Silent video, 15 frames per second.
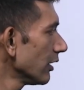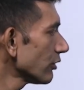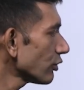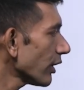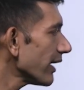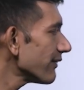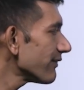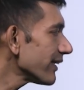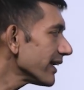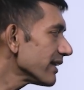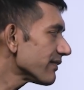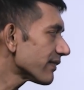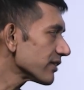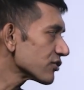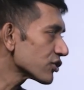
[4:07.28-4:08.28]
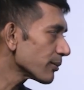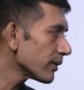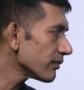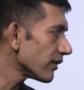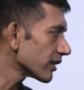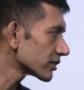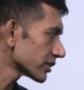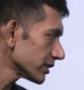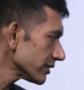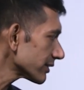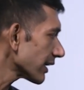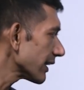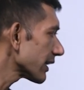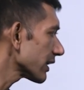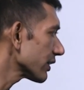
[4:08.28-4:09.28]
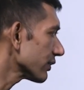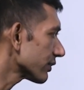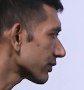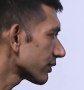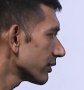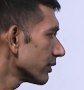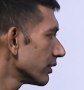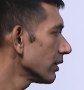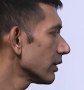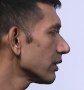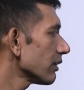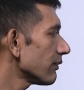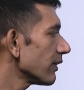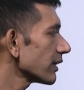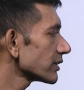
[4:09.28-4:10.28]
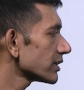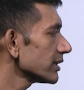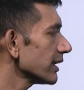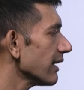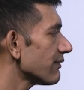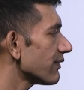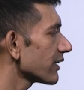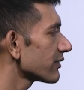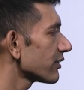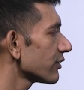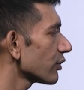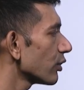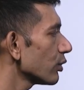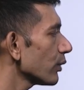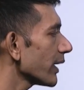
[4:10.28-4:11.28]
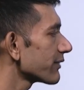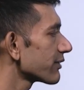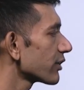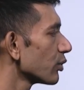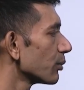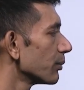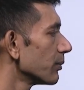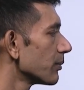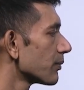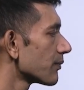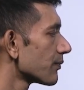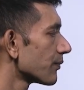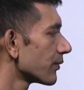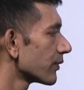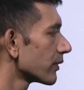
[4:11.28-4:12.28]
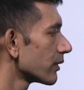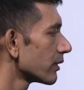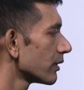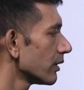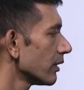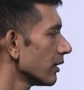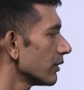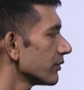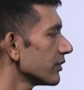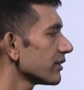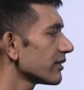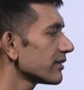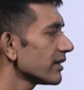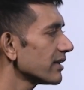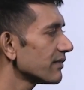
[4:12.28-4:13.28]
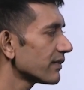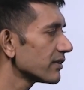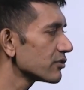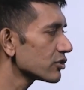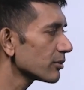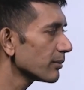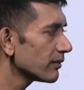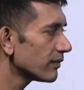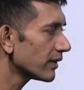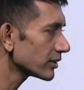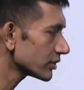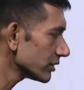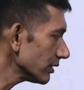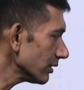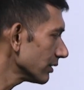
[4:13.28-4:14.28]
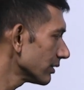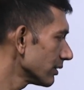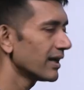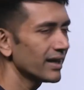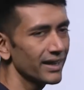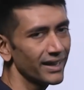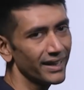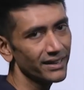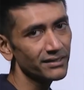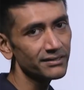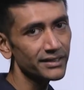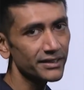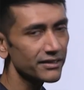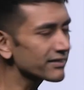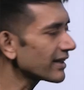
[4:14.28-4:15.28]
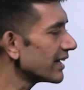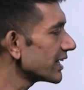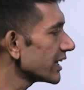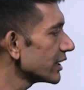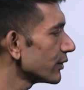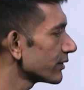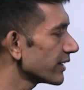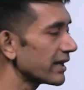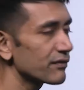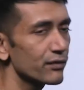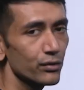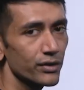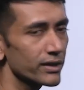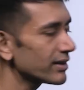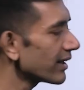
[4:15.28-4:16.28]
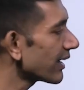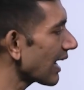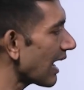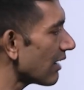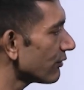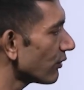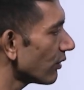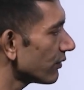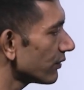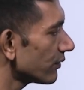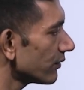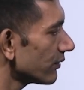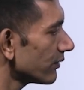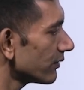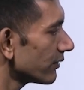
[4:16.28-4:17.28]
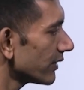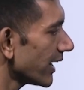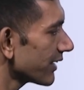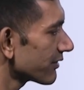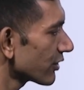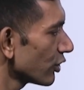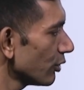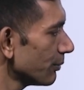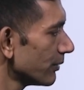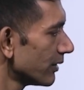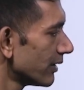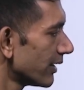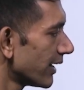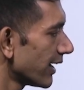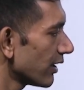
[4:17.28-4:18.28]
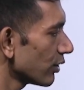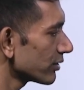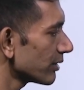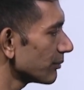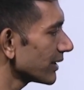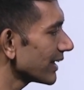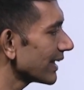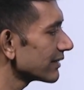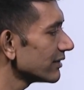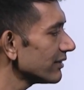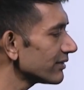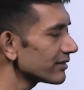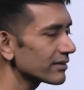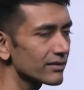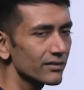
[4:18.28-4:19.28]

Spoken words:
So every differentiable function is continuous. The function fx is equal to x cube. This is a differentiable function, hence it is continuous. And if you see the graph of x cube, it looks something like this,